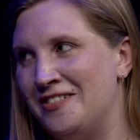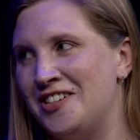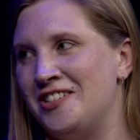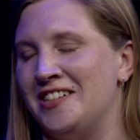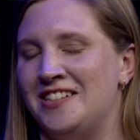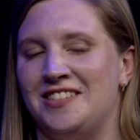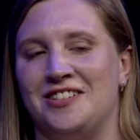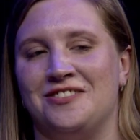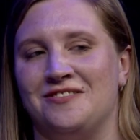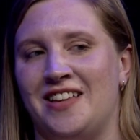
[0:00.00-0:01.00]
originally,
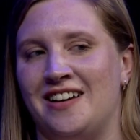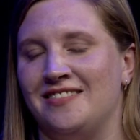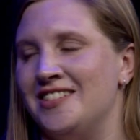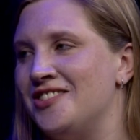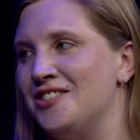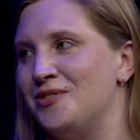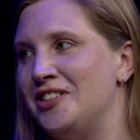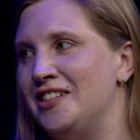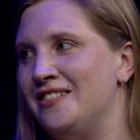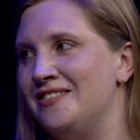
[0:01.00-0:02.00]
so that is just really